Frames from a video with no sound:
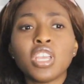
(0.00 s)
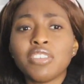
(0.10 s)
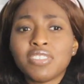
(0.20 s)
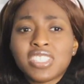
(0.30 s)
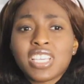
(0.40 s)

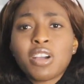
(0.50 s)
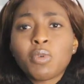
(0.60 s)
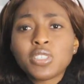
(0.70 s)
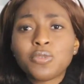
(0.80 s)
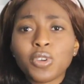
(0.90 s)
If it's that you're
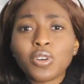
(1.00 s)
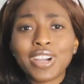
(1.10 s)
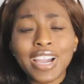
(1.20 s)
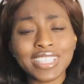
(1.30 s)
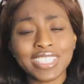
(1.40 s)
waiting for your
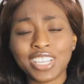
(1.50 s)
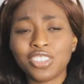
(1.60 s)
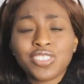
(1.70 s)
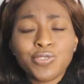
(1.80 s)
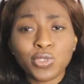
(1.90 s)
card, they can
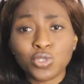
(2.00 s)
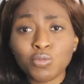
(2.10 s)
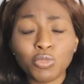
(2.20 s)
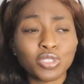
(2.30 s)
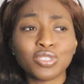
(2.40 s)
just give you for
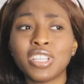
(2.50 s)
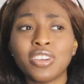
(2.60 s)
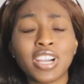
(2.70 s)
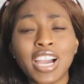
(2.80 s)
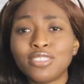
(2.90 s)
2 months, knowing
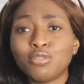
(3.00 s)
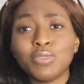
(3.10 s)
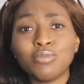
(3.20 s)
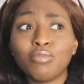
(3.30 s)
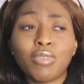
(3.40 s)
that your card
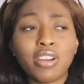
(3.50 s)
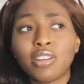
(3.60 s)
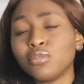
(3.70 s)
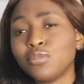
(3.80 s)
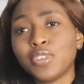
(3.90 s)
will be
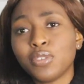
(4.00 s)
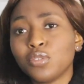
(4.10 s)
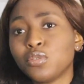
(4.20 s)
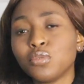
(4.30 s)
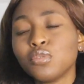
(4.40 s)
around
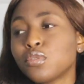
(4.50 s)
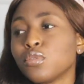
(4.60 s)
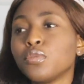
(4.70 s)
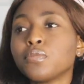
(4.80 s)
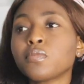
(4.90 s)
very soon.
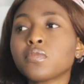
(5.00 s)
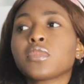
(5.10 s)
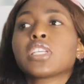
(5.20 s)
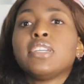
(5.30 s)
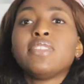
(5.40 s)
So
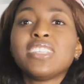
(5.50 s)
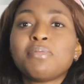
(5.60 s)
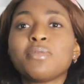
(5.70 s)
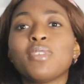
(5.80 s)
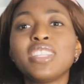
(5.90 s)
it really
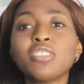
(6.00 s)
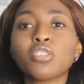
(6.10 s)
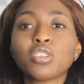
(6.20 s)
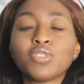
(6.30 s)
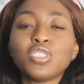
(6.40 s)
depends. But I think
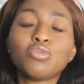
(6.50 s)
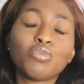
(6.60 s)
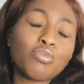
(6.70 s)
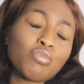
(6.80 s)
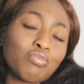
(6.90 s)
because of this
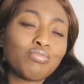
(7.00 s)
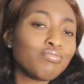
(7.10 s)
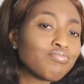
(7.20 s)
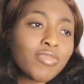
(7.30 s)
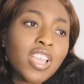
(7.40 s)
whole
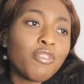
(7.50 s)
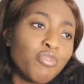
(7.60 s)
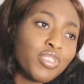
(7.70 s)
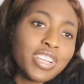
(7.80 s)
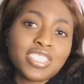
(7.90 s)

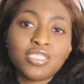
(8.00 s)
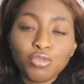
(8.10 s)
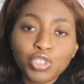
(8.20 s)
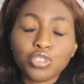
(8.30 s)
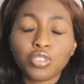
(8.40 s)
Rona
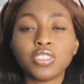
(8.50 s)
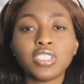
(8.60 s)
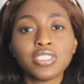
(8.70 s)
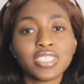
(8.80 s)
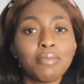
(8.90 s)
situation,
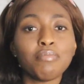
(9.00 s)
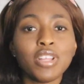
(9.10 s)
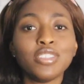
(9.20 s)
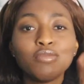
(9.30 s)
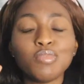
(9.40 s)
things are
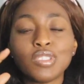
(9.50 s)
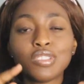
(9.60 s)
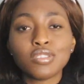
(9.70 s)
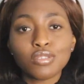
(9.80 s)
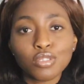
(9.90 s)
a little
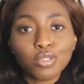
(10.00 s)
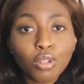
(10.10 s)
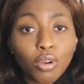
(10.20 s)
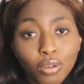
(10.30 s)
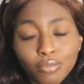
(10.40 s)
bit
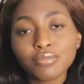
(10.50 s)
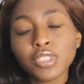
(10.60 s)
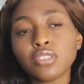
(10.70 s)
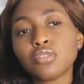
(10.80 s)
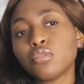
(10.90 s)
slow,
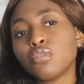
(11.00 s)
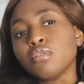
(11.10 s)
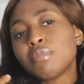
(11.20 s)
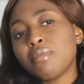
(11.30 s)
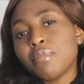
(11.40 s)
so
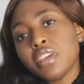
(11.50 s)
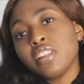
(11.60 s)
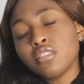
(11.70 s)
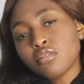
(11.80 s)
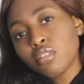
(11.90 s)
it might be
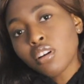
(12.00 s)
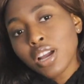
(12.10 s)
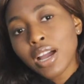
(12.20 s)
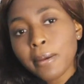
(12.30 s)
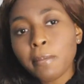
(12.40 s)
a little
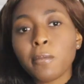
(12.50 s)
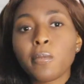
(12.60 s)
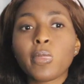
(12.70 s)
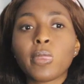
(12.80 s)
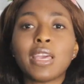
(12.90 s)
longer.
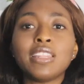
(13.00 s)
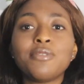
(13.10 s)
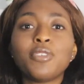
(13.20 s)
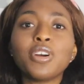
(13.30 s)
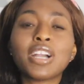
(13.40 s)
And
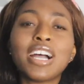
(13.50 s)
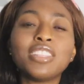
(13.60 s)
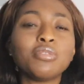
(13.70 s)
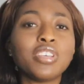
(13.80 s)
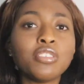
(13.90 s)
then for your
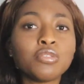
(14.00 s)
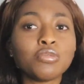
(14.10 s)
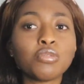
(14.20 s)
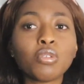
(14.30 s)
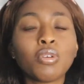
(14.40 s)
card, they'll tell you
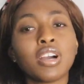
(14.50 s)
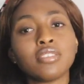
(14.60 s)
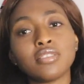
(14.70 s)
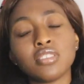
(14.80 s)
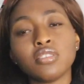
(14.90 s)
to go
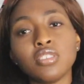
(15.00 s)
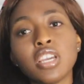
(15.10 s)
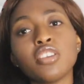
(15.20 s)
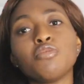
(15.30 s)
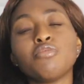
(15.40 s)
and
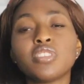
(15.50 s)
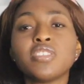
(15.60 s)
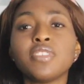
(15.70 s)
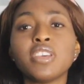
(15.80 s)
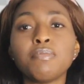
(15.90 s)
you
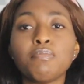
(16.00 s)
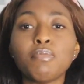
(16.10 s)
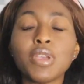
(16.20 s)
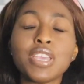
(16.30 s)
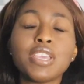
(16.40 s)
receive
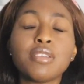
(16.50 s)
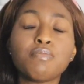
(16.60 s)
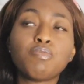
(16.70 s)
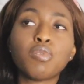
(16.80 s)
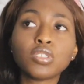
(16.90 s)
a
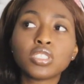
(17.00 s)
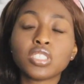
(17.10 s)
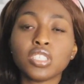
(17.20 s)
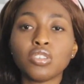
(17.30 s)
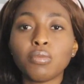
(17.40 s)

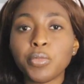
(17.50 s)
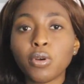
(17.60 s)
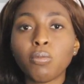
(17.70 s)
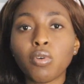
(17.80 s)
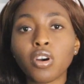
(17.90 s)
post in your
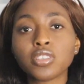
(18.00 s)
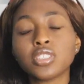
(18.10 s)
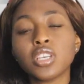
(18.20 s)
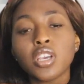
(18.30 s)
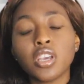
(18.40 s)

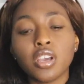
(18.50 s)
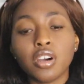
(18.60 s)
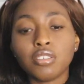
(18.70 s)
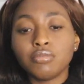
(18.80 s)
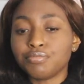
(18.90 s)
mailbox.
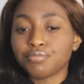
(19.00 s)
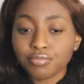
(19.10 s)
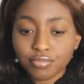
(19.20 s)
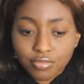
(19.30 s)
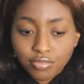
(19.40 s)

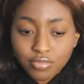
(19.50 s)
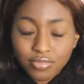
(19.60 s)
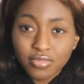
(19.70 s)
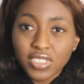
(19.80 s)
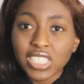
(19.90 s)

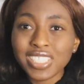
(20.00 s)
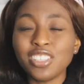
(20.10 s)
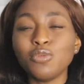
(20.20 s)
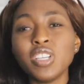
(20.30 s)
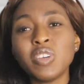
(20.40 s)

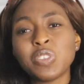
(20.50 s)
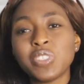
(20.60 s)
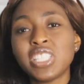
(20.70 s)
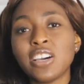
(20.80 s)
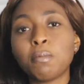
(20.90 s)
Then once
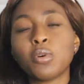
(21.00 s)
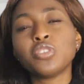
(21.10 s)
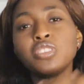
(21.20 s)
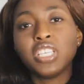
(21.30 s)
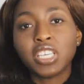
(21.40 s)
you receive that
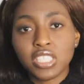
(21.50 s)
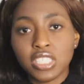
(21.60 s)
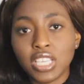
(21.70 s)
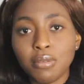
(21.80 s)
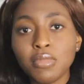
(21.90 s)
post, you take it
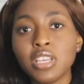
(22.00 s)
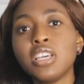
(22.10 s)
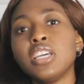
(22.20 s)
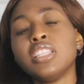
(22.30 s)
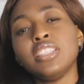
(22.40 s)
to them.
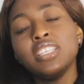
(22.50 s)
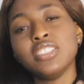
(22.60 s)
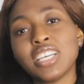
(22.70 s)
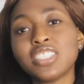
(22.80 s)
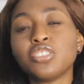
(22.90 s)

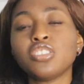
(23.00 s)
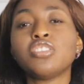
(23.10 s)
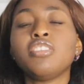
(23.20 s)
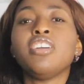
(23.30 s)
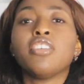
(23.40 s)
Then that's
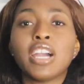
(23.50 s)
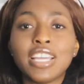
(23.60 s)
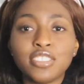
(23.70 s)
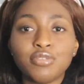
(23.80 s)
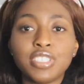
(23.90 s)
just that your
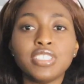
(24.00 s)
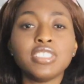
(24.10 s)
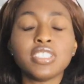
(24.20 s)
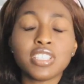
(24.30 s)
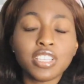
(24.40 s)
card is
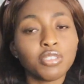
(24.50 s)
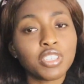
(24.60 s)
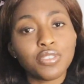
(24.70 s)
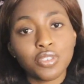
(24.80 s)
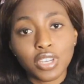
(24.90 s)
ready. Then they'll
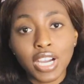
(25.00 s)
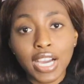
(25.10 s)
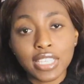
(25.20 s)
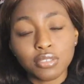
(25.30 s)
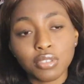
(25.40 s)
give you your
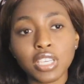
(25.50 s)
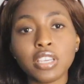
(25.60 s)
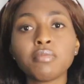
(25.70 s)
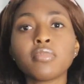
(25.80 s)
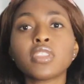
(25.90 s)
card.
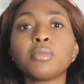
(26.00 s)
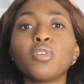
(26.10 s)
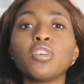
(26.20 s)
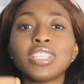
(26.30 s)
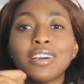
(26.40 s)
Okay,
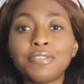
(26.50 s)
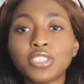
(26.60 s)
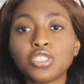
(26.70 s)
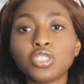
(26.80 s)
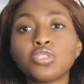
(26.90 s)
but on that
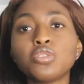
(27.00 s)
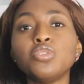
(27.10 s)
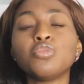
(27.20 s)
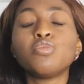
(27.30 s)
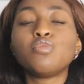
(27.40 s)
fiction, so
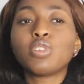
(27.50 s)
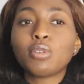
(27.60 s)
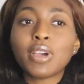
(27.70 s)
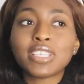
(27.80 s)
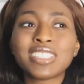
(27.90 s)
you could
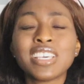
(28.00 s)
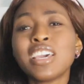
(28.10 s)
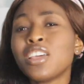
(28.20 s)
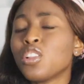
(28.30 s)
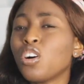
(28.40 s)
request.
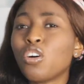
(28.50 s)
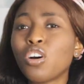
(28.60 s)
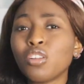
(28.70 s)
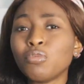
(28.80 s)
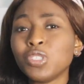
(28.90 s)
Not
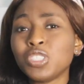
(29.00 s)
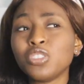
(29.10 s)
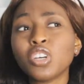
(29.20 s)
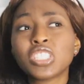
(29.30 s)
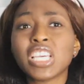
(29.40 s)

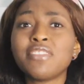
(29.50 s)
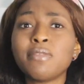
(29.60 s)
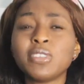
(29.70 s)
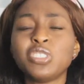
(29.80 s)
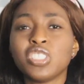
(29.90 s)

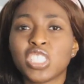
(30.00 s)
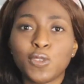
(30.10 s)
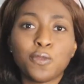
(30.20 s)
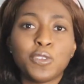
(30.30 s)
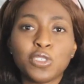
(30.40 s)
everybody just
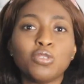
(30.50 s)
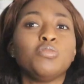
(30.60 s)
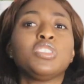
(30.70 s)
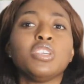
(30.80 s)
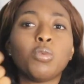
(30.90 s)
gives you
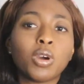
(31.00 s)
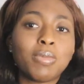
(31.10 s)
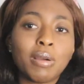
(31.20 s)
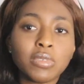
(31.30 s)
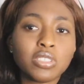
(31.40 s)
fiction with a
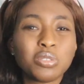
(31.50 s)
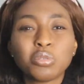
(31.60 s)
work permit.